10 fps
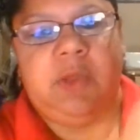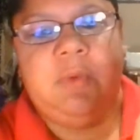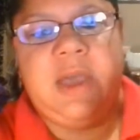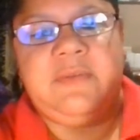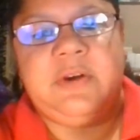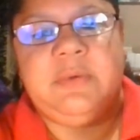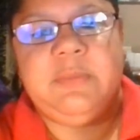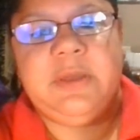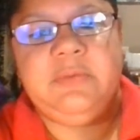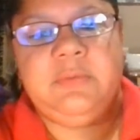
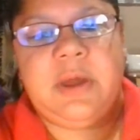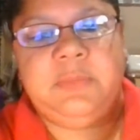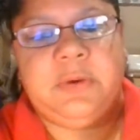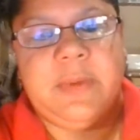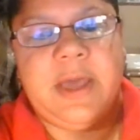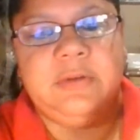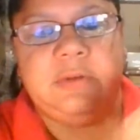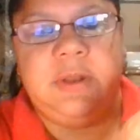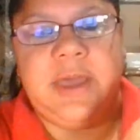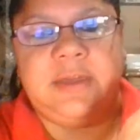ribbon wrapped around
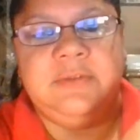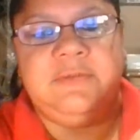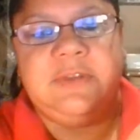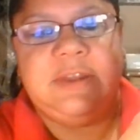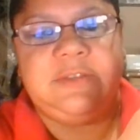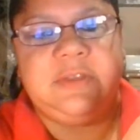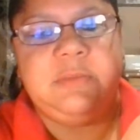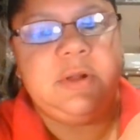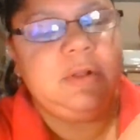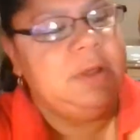like an infinity
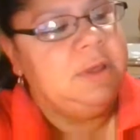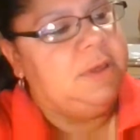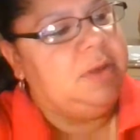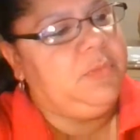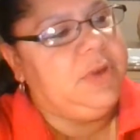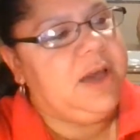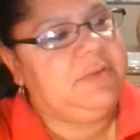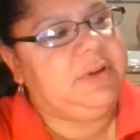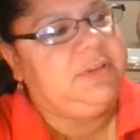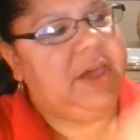symbol, and we
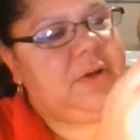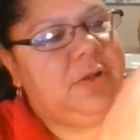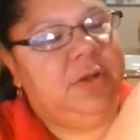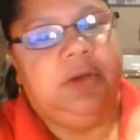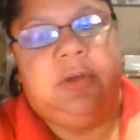have our tail.